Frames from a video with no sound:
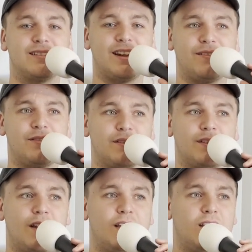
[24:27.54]
and nephews.
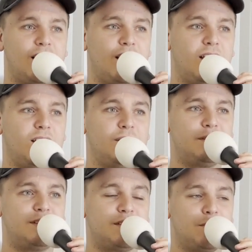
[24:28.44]

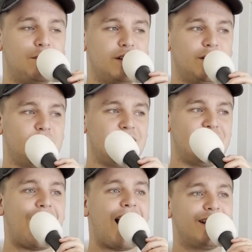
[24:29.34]
We just don't want to go to
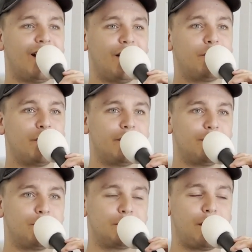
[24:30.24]
900
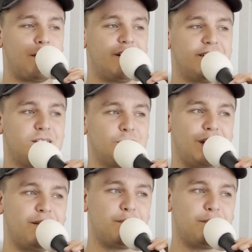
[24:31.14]
birthday parties that will not